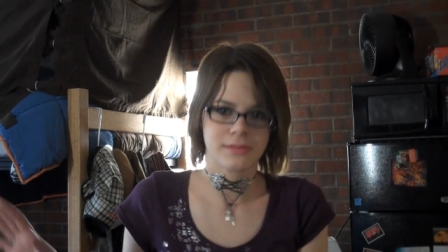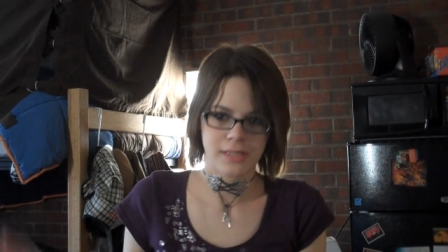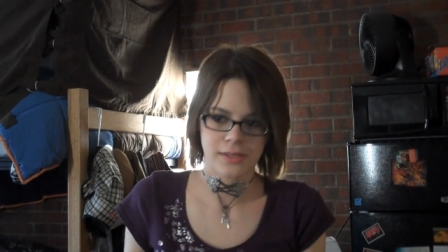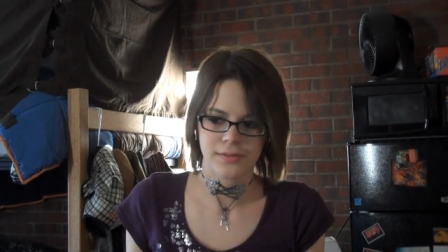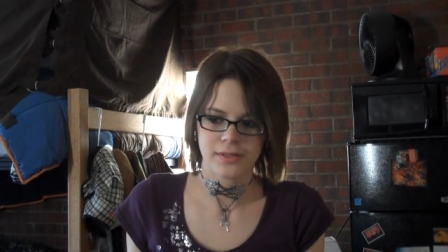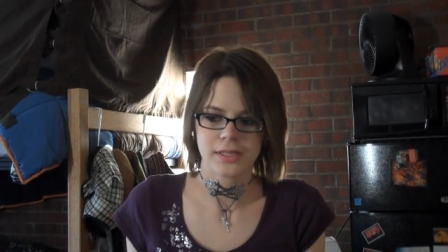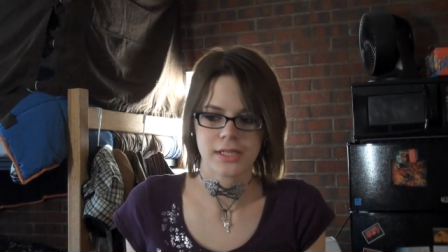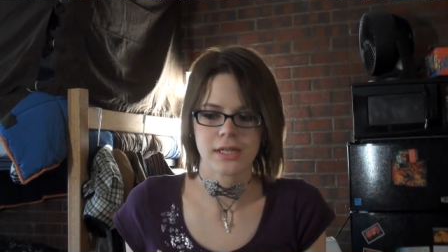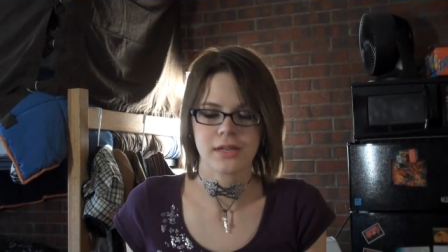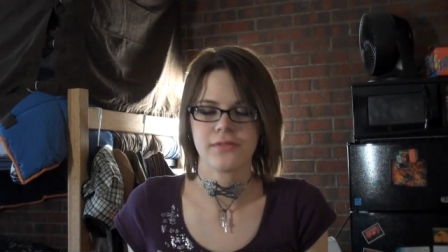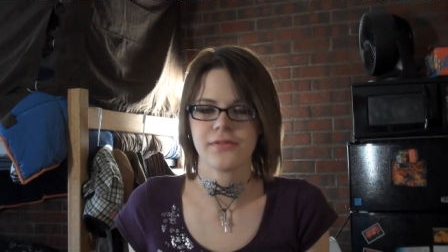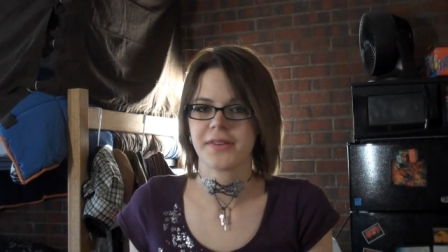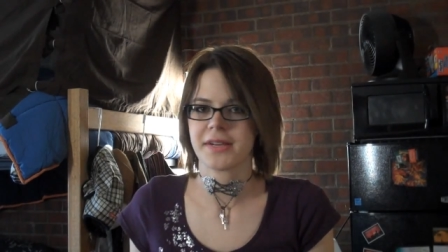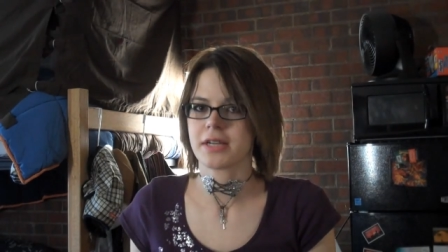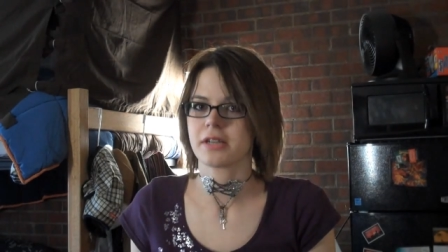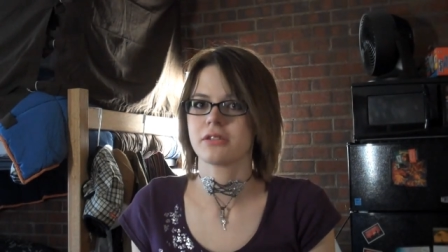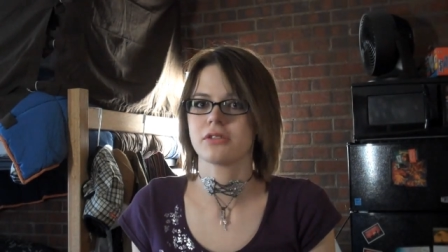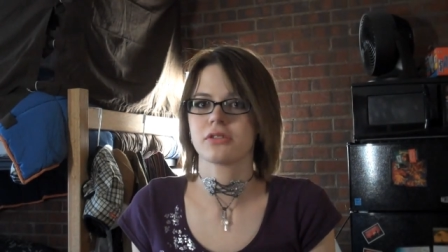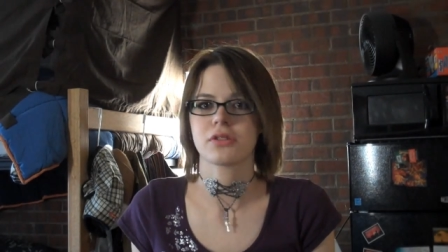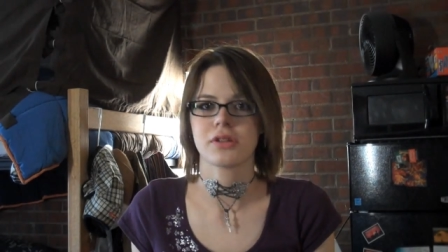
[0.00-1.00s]
David Tennant
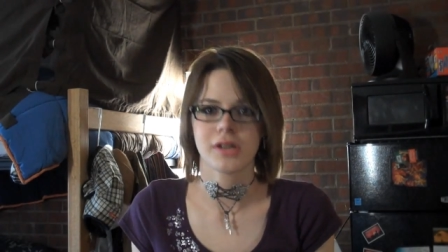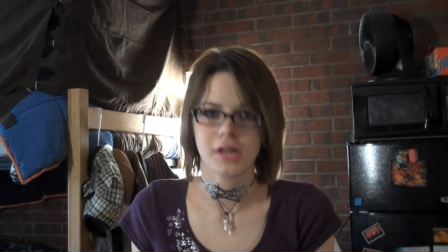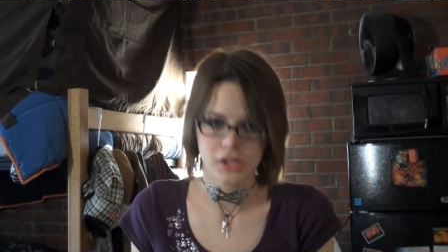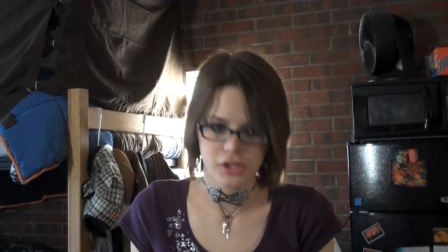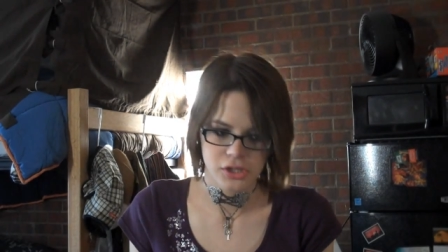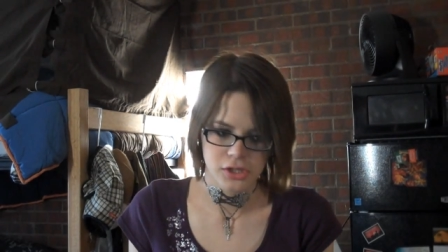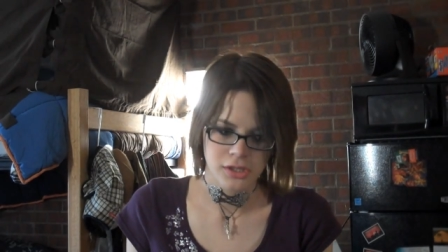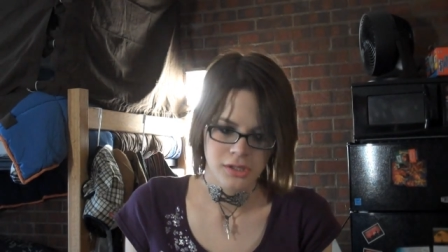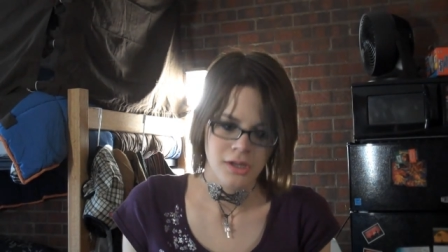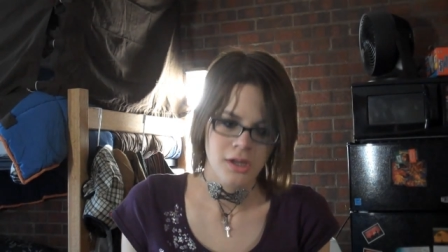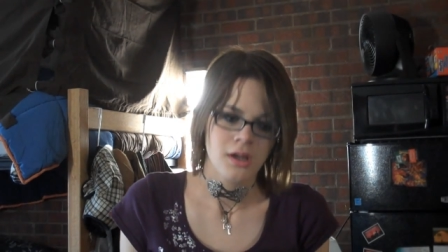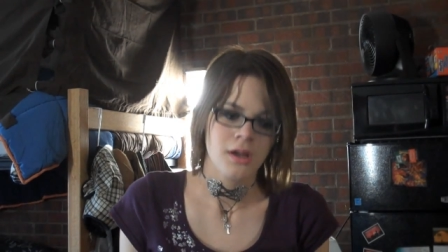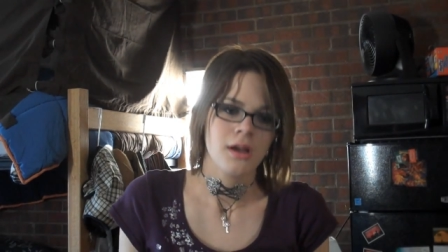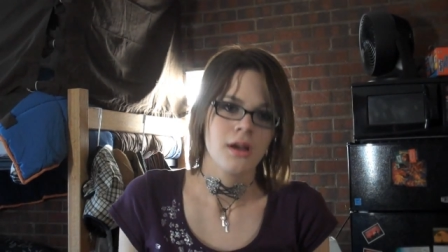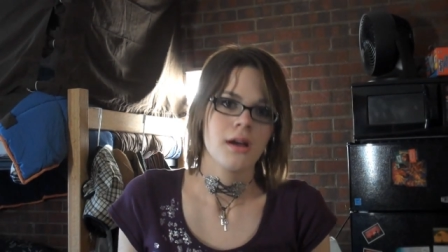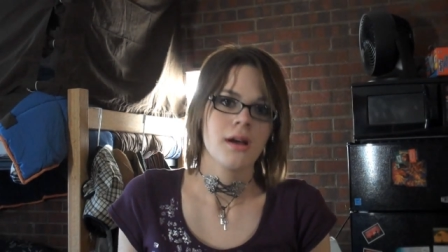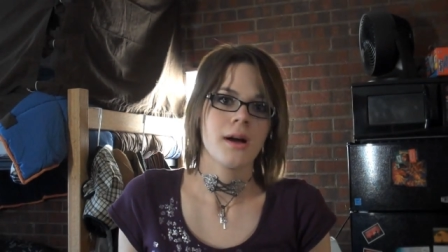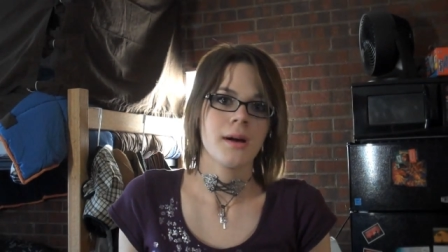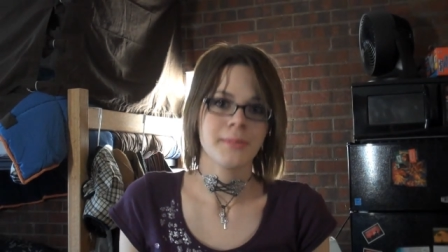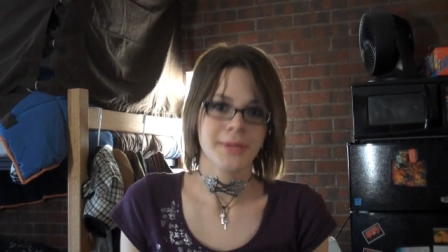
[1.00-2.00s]
fangirl crush.
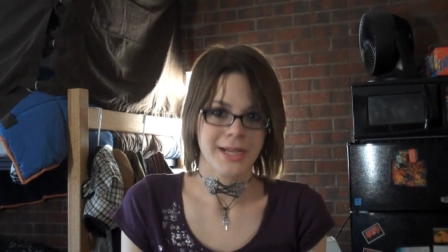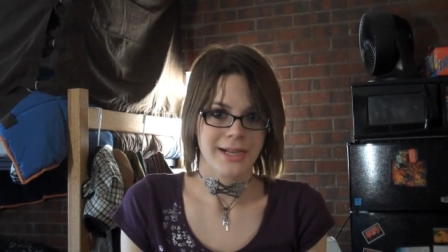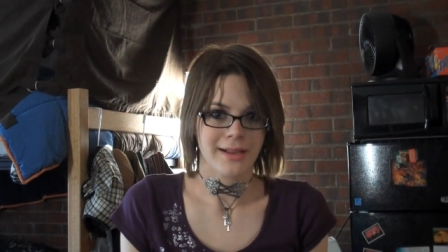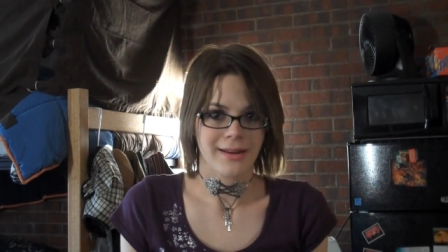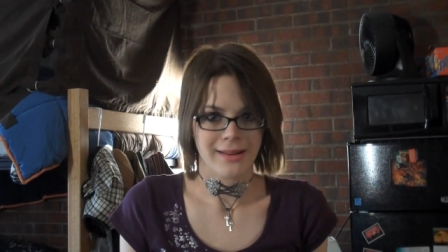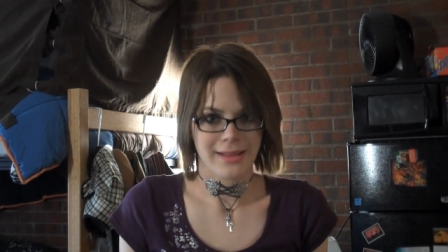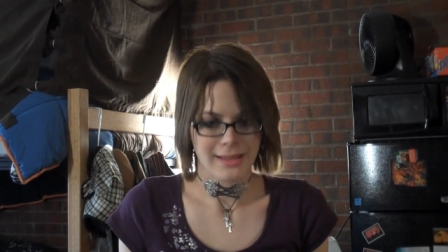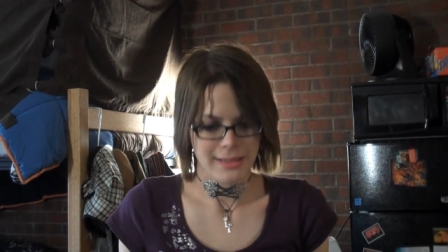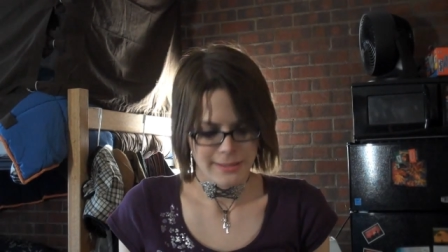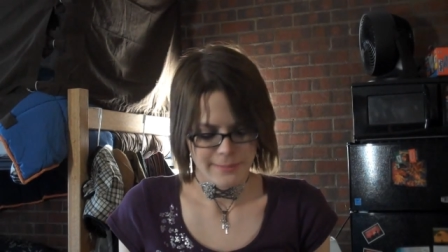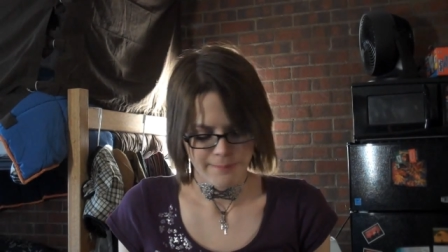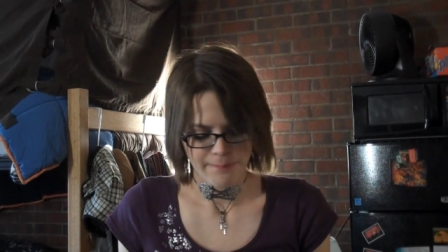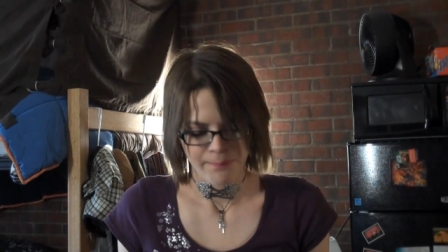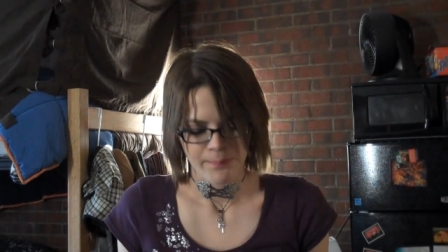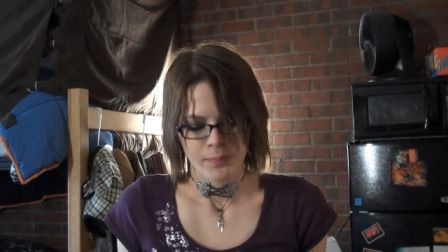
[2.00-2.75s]
I'm not gonna lie.